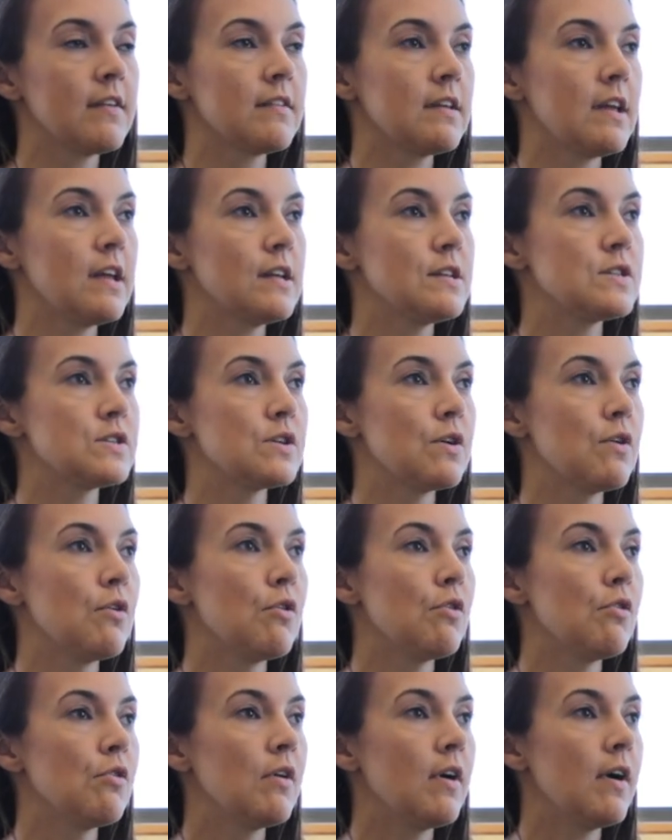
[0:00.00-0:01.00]
Okay,
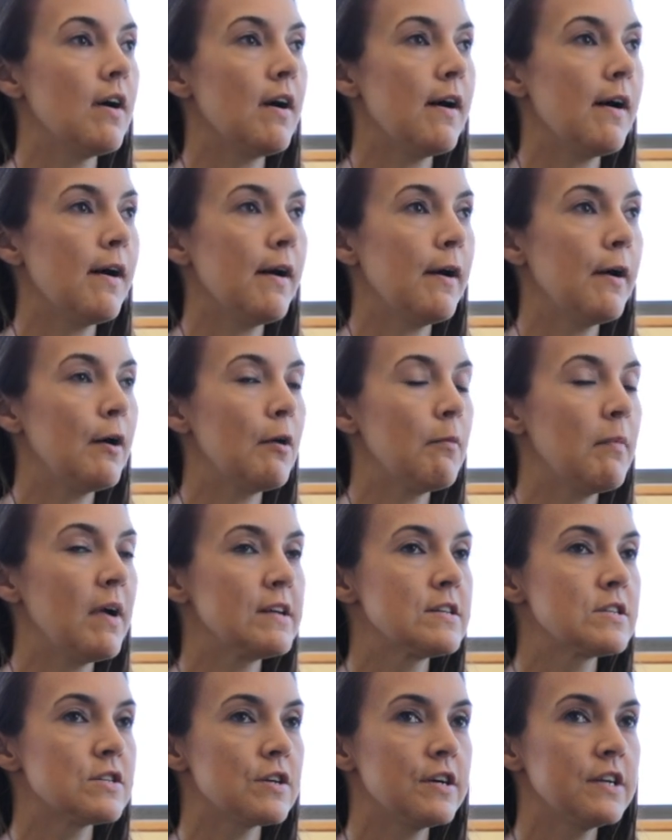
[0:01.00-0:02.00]
so um,
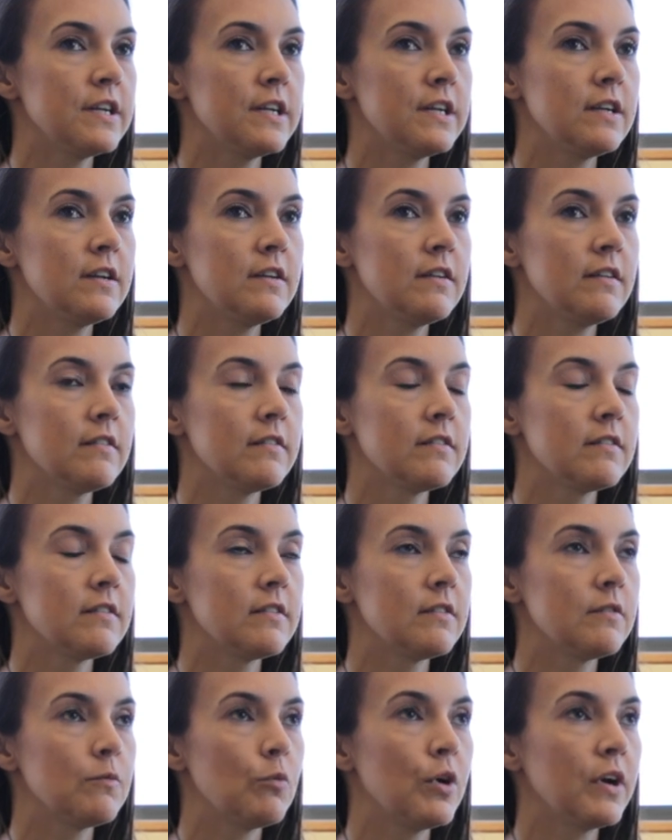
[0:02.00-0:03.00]
I started
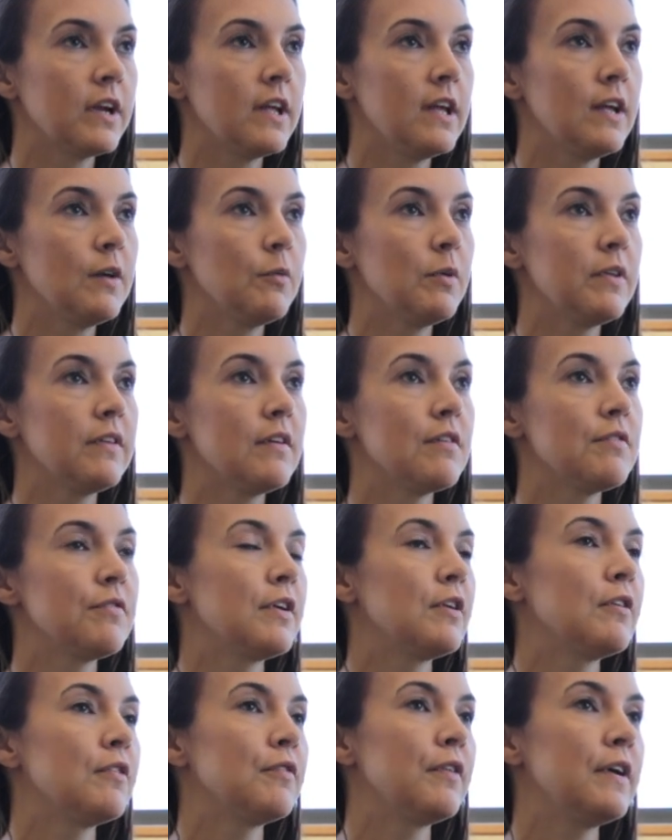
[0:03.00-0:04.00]
working with the
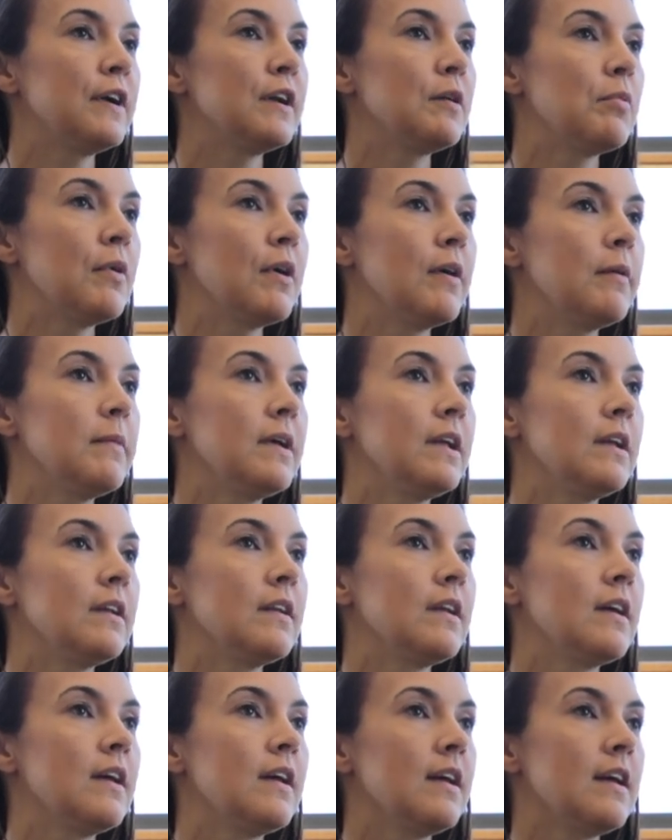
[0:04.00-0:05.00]
Federal Fire Department
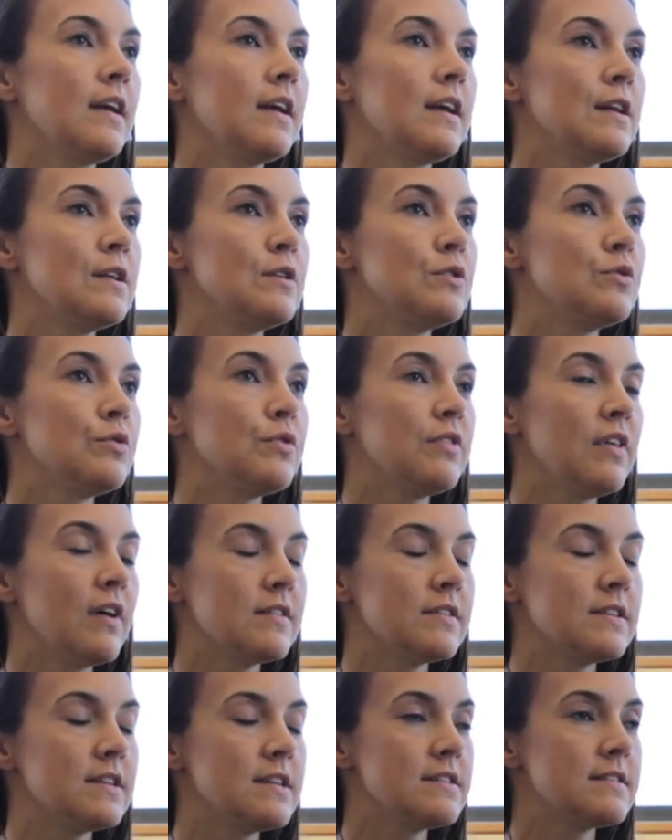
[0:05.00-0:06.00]
in
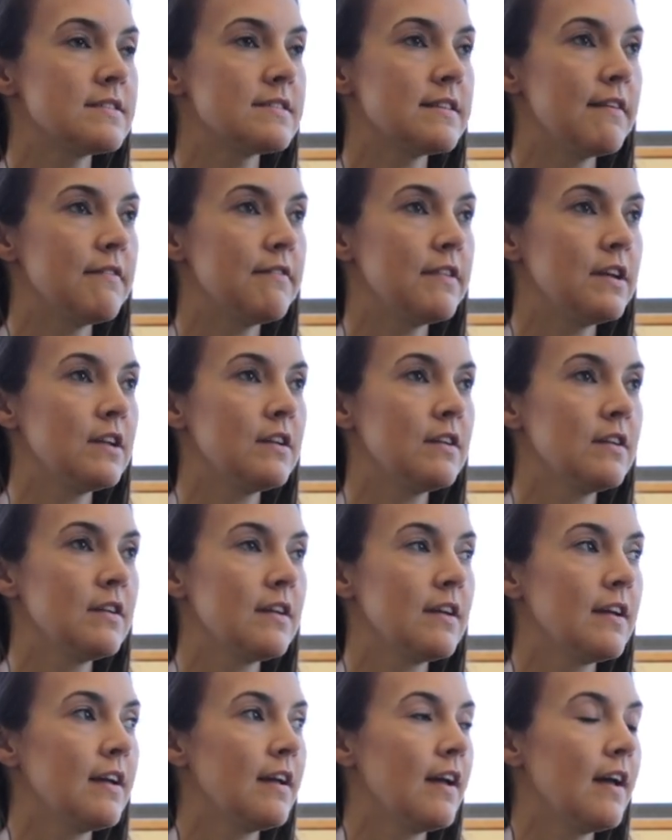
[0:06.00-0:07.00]
2007,
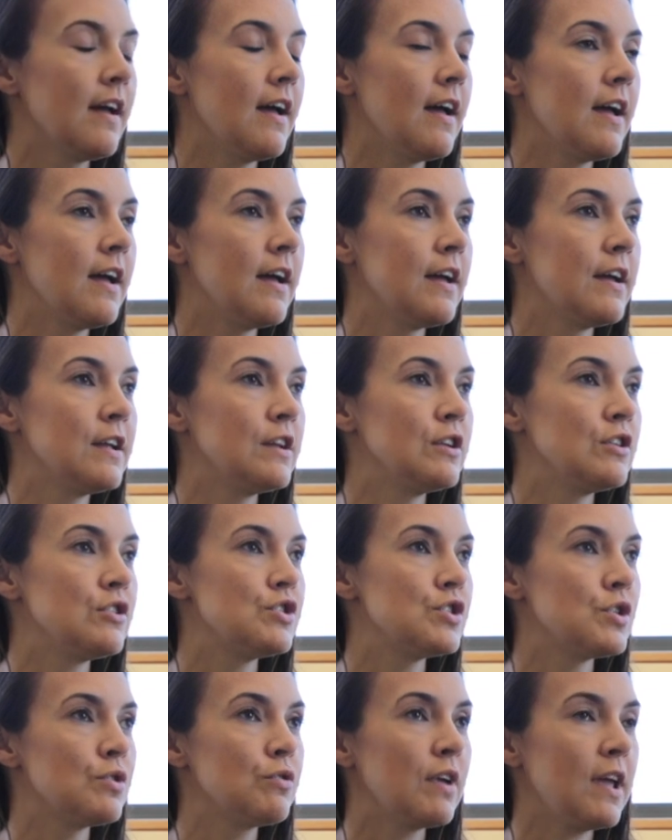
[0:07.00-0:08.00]

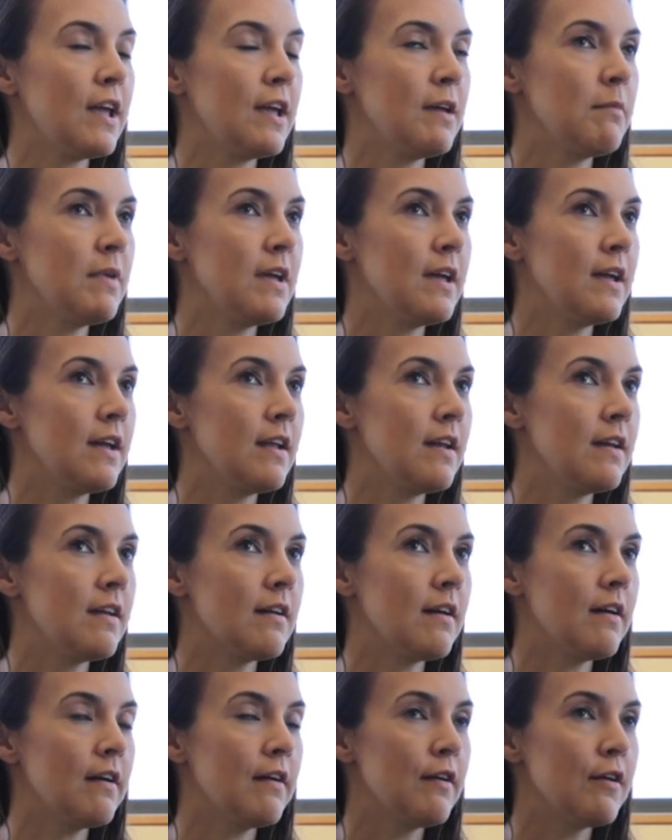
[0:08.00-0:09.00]
and Joe came
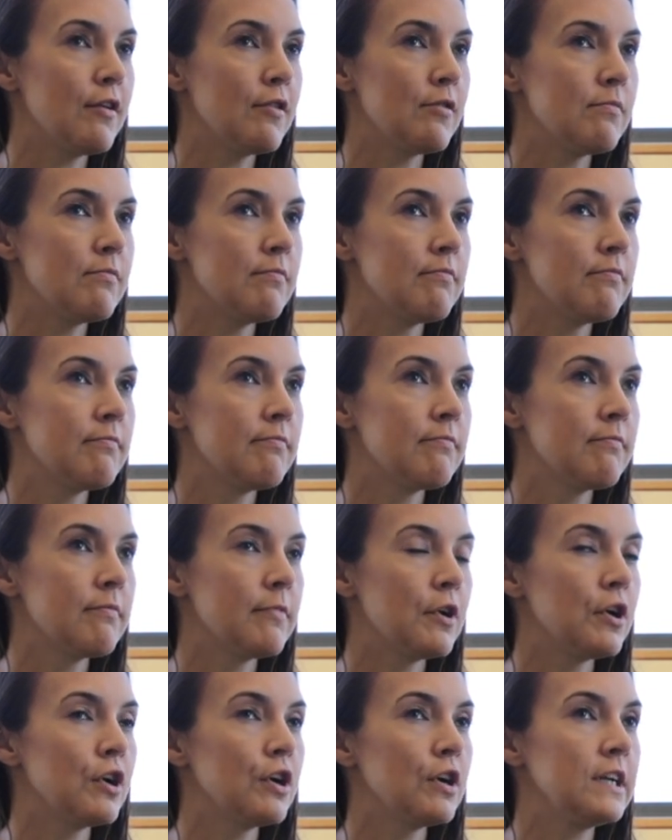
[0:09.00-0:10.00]
in um,
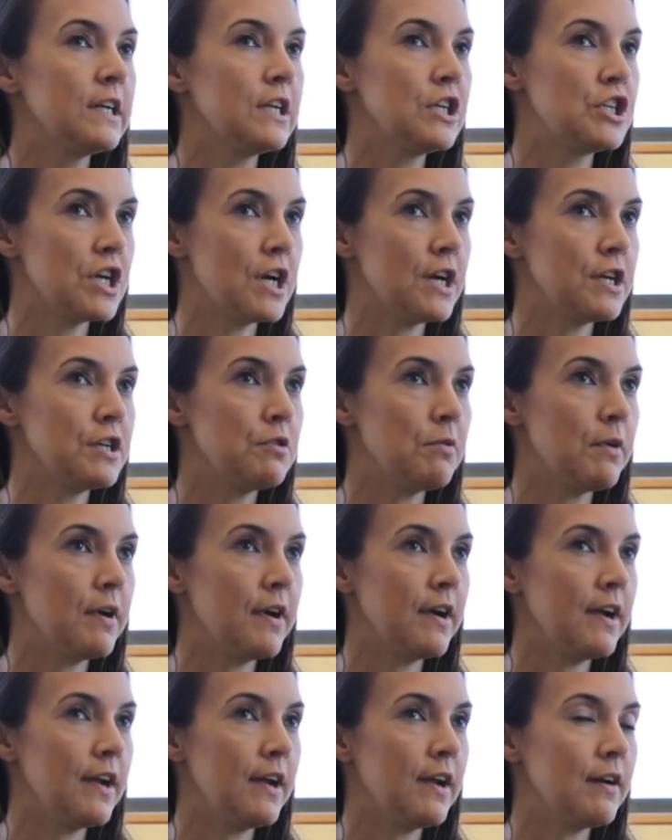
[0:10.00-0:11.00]
early
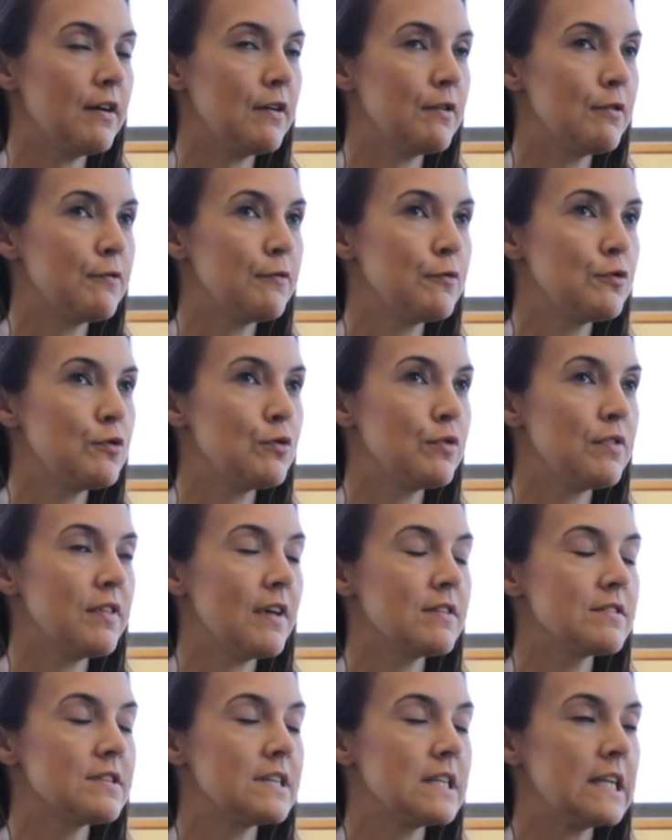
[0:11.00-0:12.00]
January of
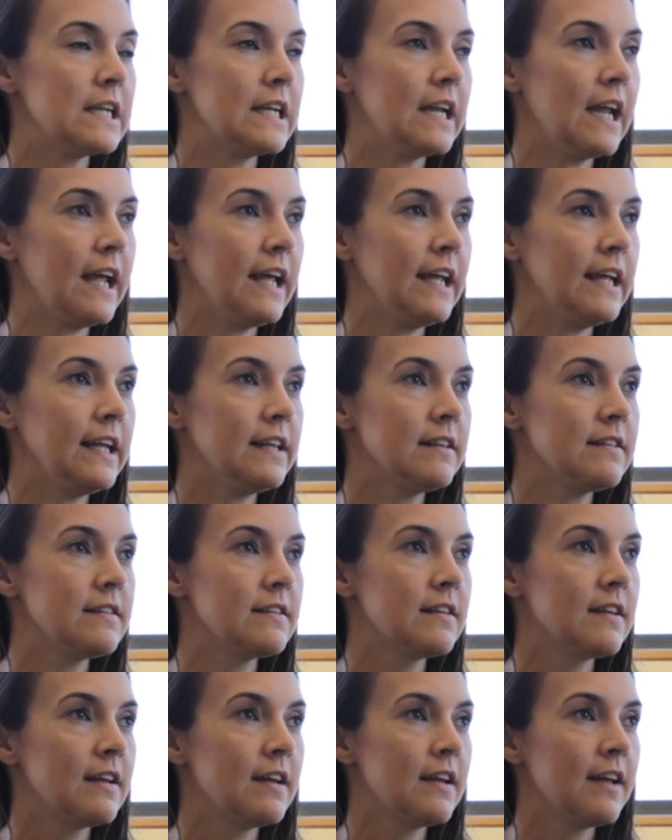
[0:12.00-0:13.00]

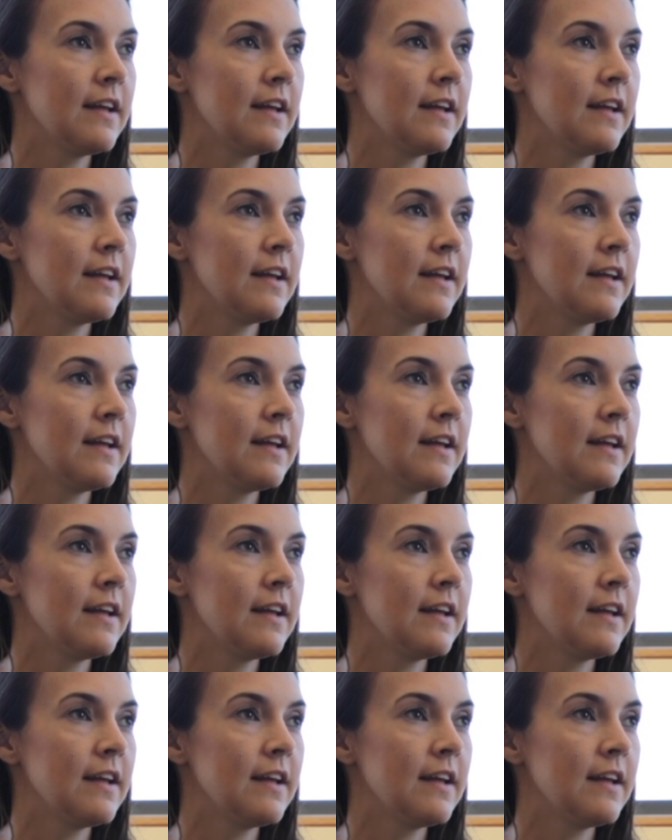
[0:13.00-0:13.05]
2008.